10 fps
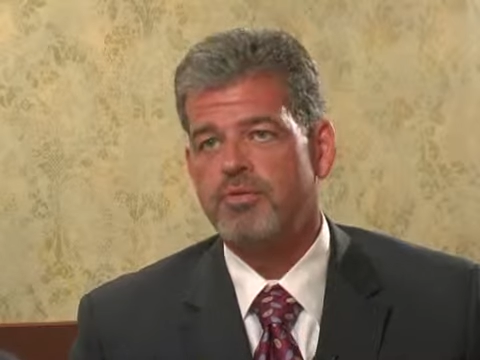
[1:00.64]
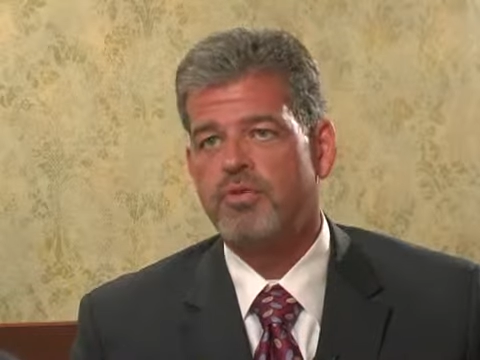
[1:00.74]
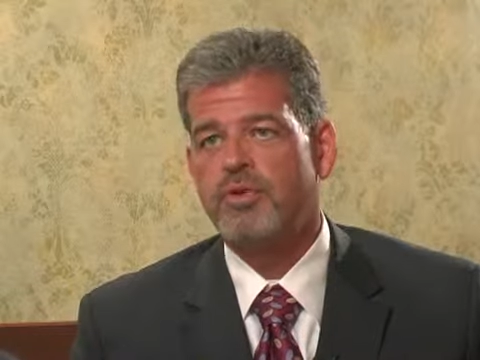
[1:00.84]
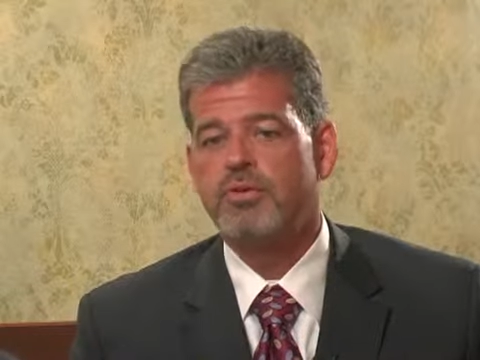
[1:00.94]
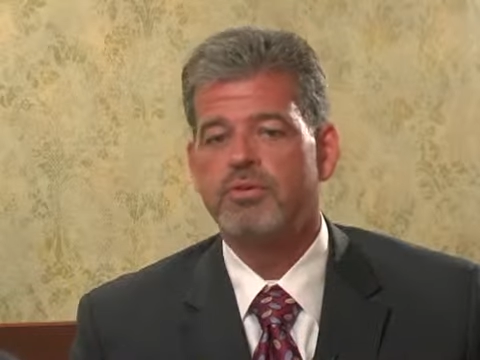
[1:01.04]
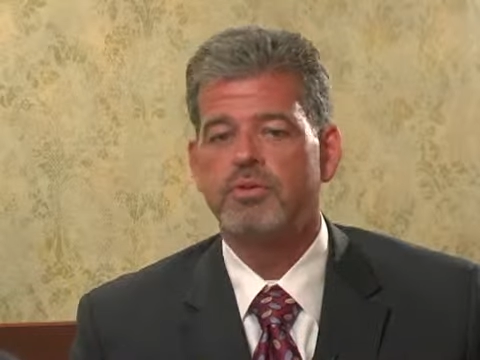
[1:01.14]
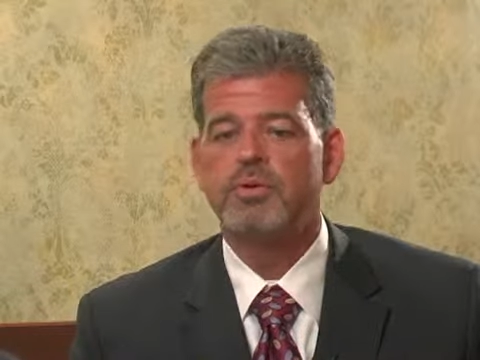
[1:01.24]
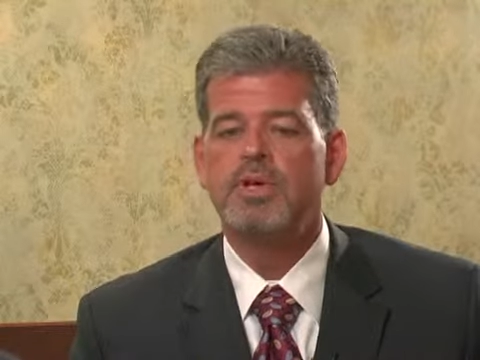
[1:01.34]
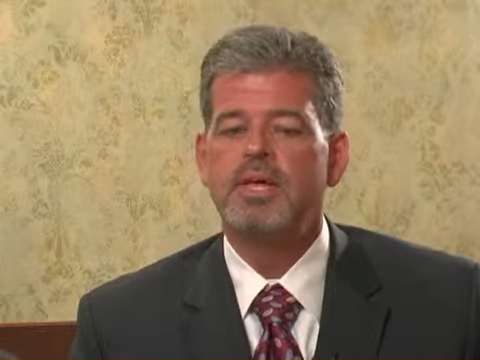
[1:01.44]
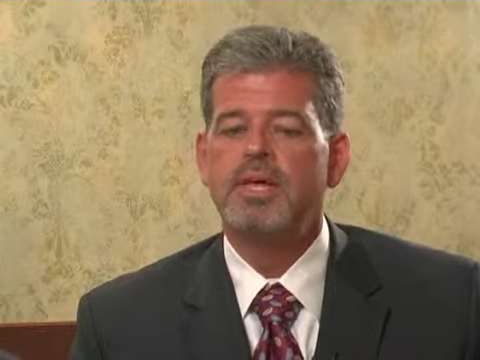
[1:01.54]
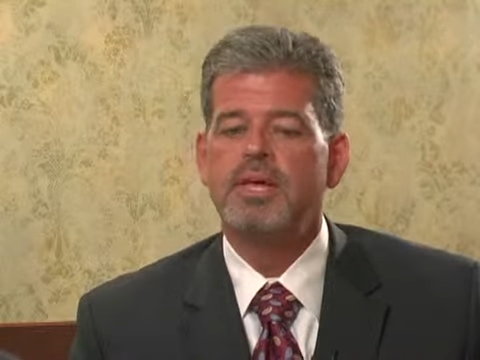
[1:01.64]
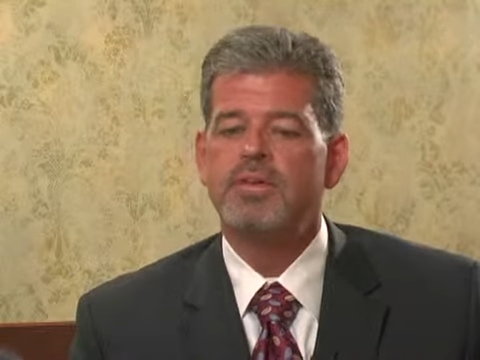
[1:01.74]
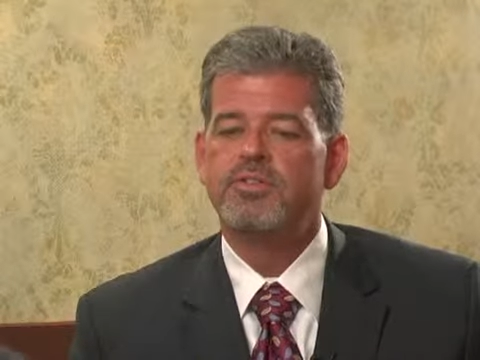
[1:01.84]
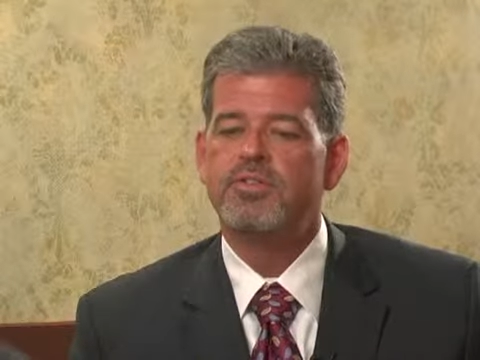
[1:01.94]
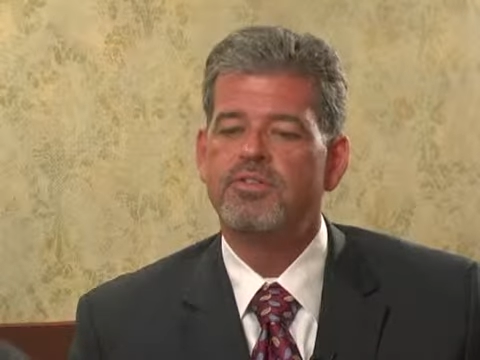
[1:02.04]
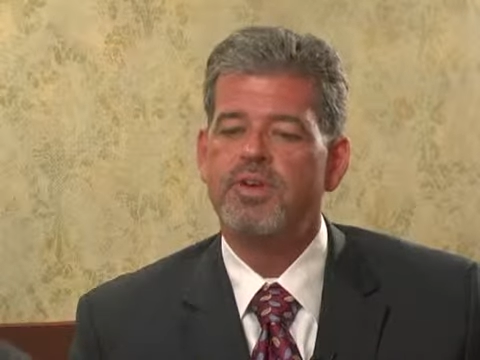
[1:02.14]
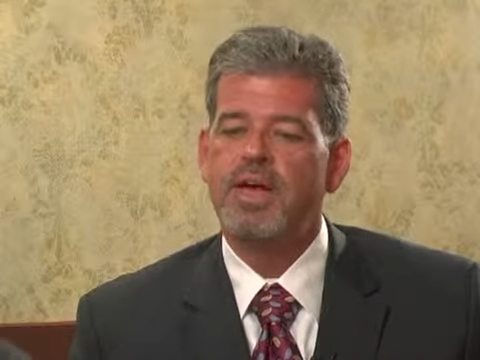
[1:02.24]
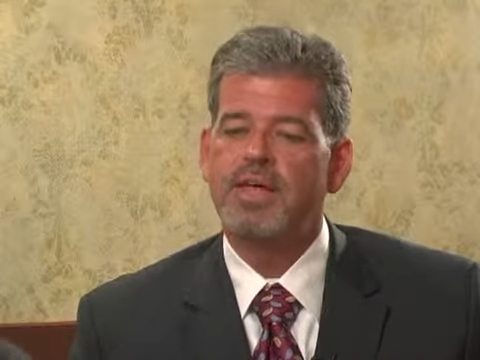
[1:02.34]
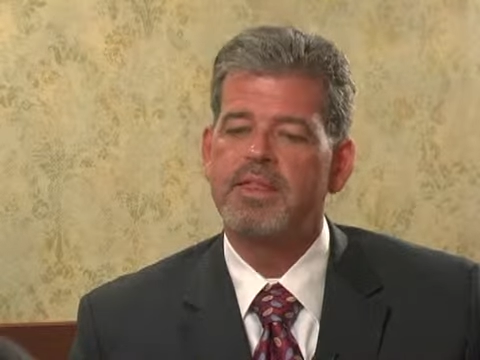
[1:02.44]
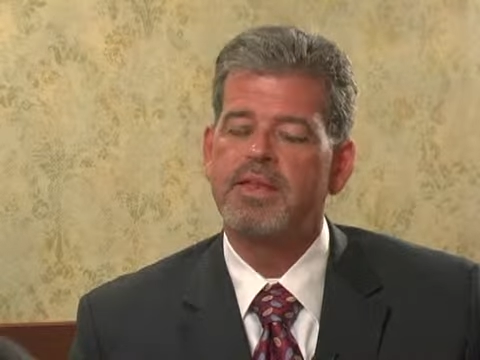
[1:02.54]
refer to is the
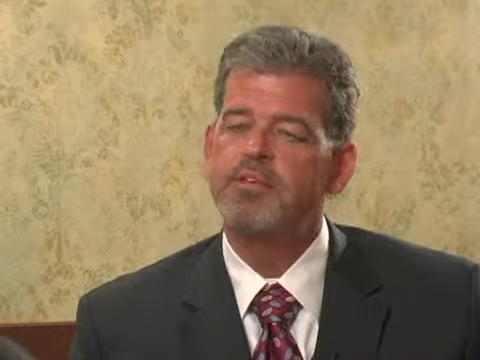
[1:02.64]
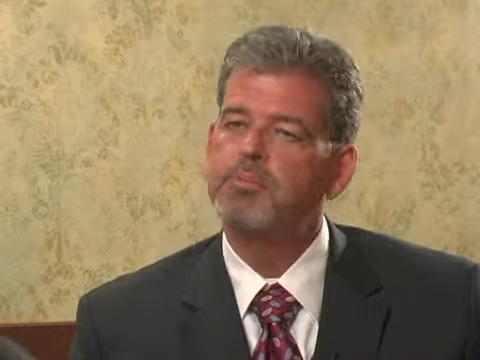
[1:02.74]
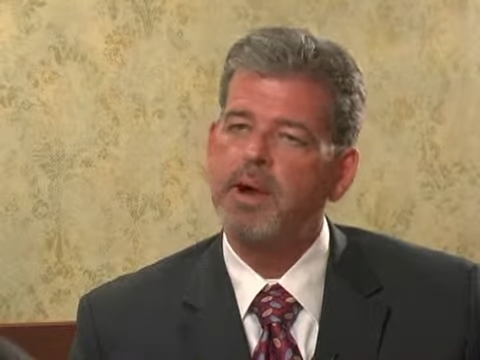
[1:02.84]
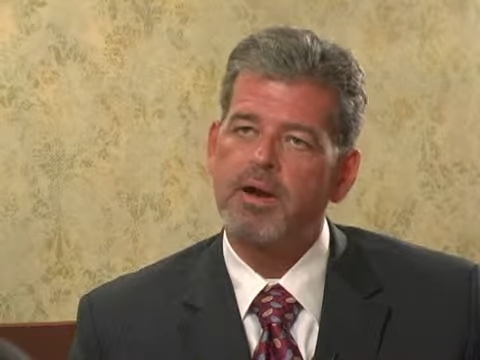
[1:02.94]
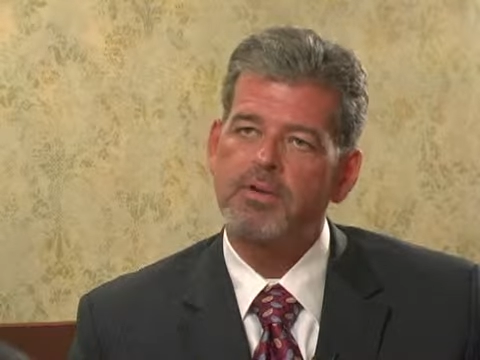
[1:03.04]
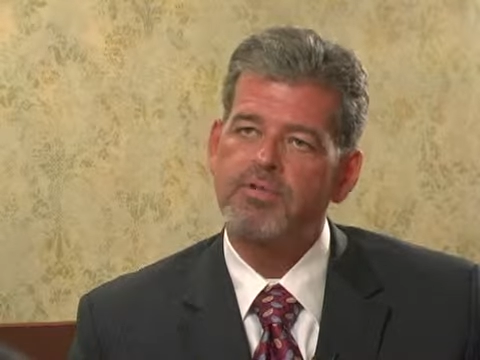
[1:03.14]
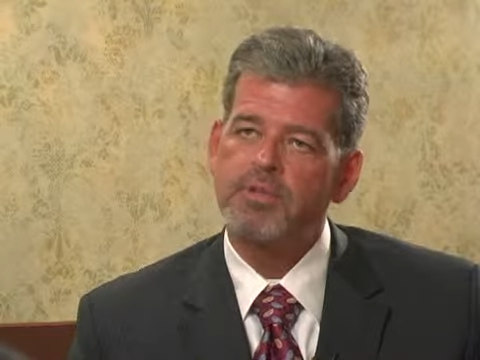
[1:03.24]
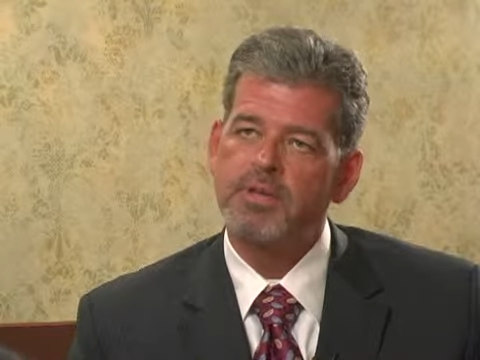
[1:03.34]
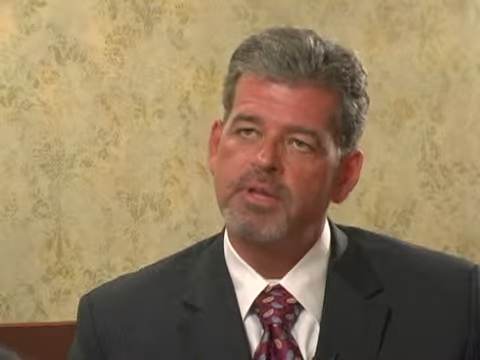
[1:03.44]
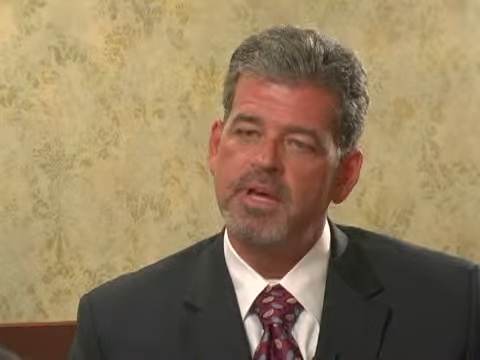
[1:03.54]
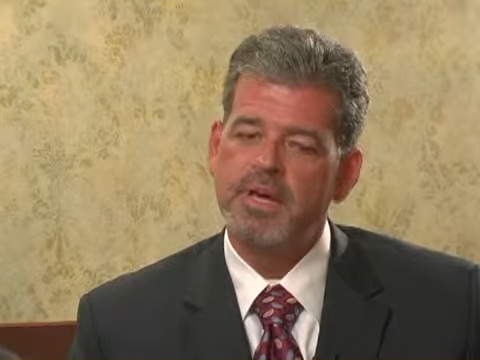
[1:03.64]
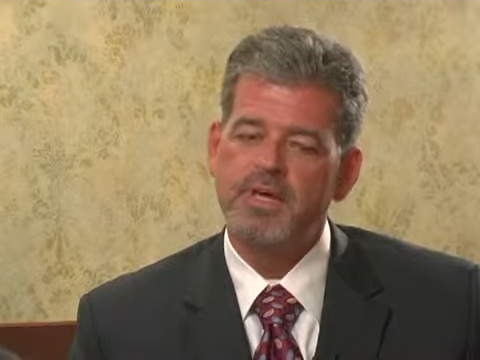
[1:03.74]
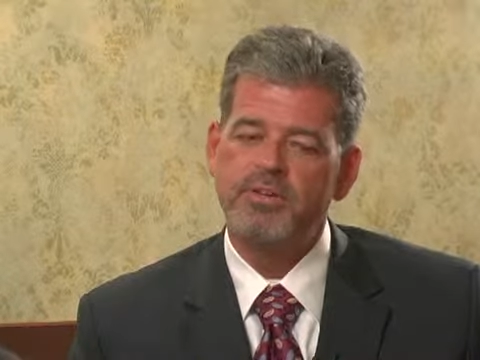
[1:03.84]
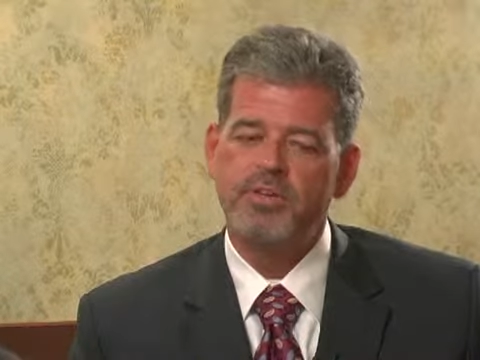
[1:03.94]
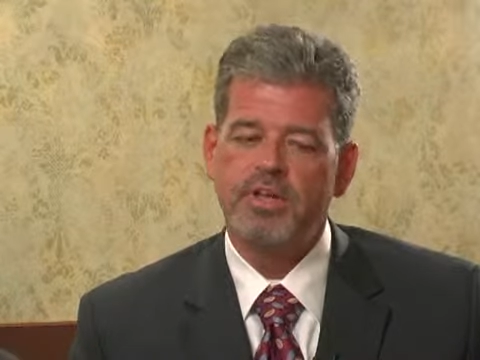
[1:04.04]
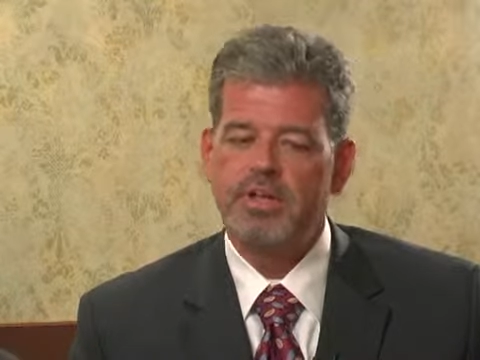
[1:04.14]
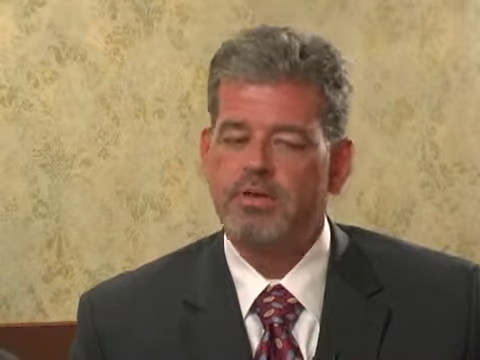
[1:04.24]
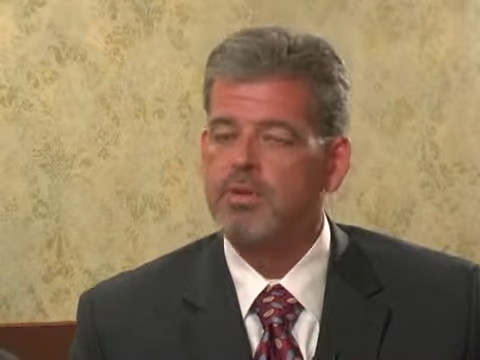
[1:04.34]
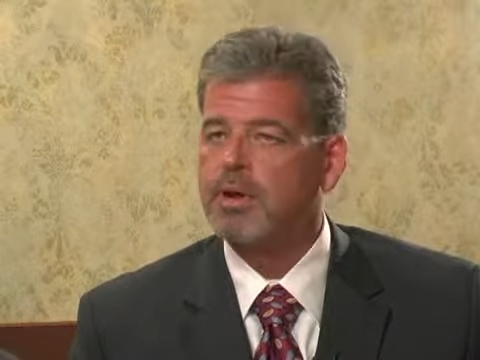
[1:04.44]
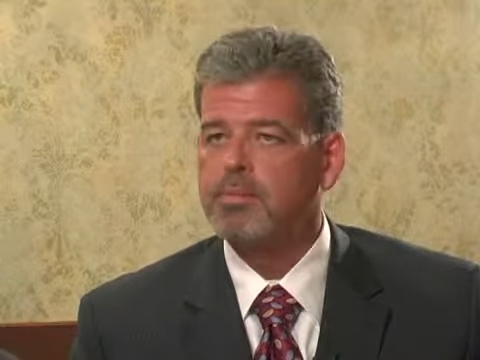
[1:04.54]
fact that as powerful, as
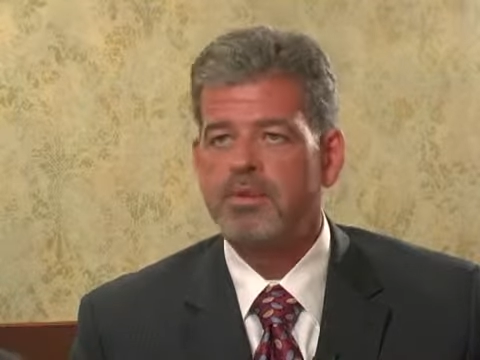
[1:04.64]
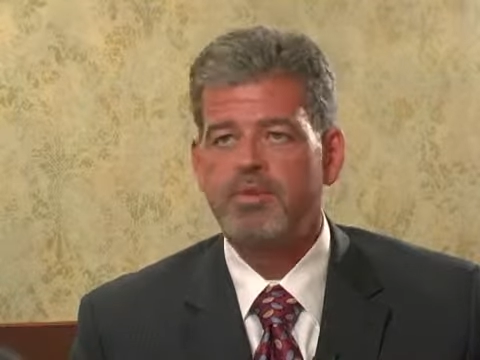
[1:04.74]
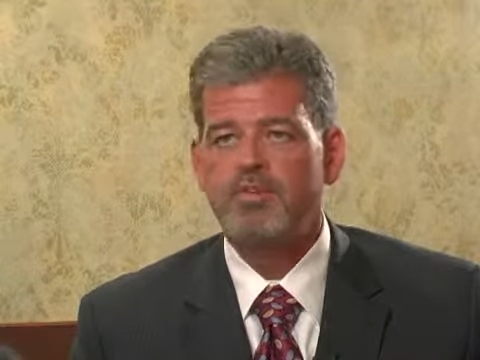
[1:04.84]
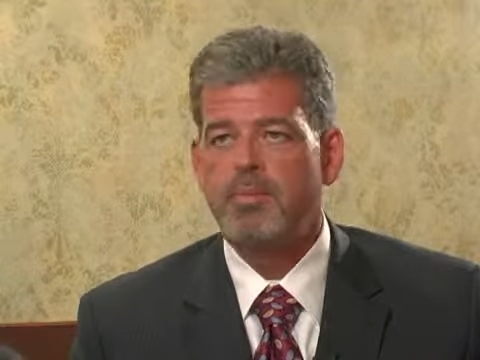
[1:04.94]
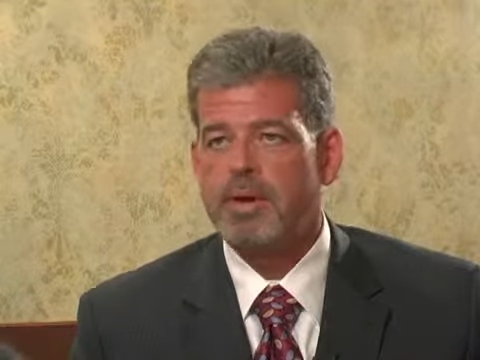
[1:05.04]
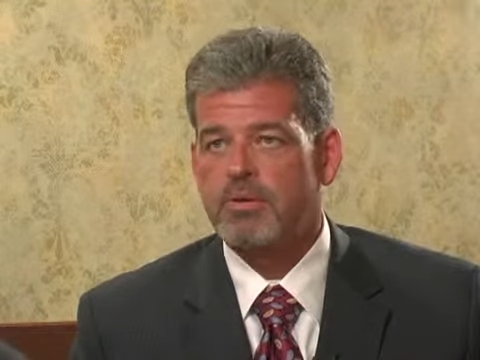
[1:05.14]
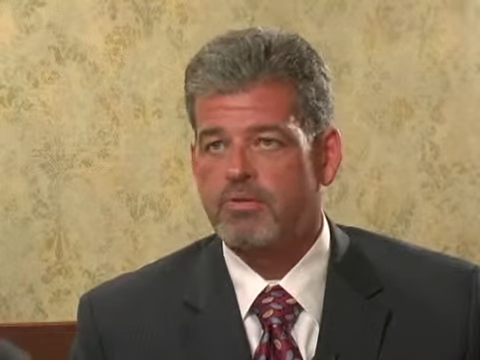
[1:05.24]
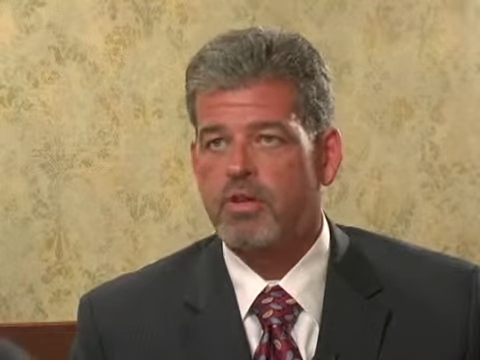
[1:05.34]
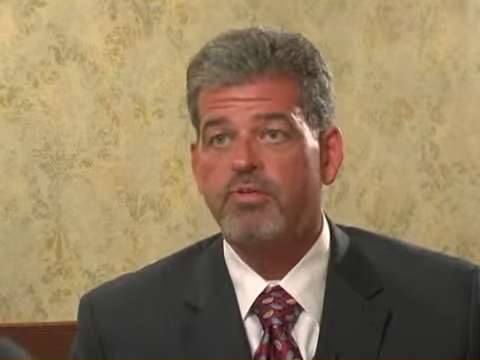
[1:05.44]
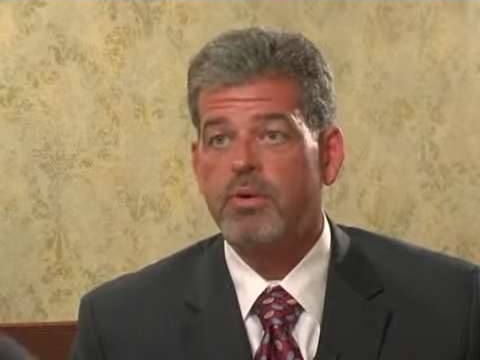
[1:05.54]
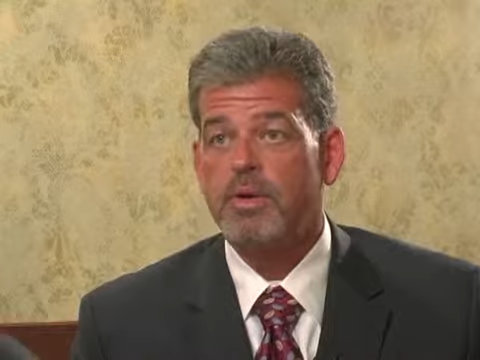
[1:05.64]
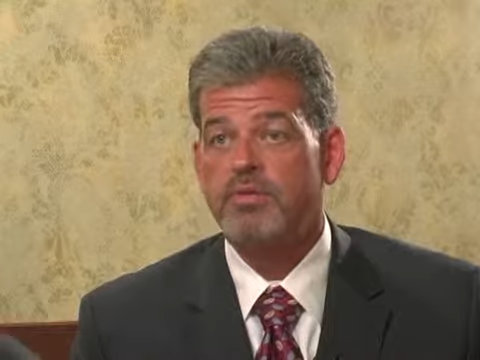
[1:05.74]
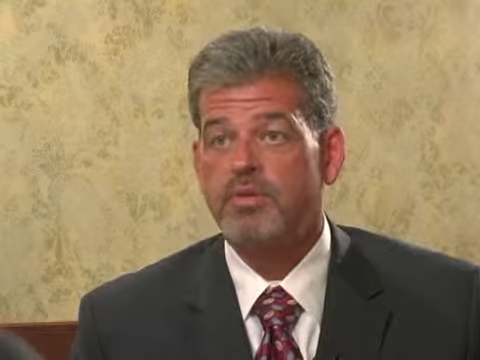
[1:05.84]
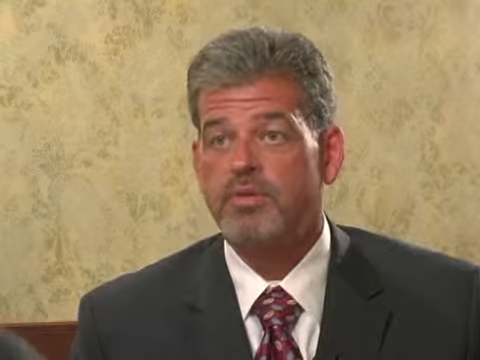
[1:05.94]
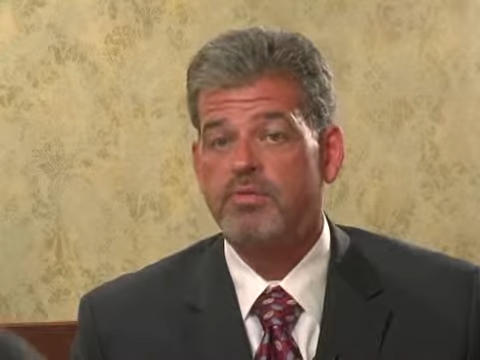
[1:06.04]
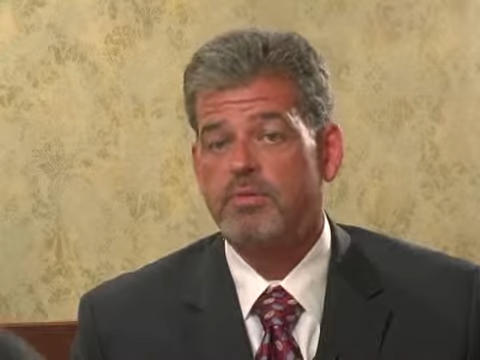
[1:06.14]
incredible as the Microsoft OS is,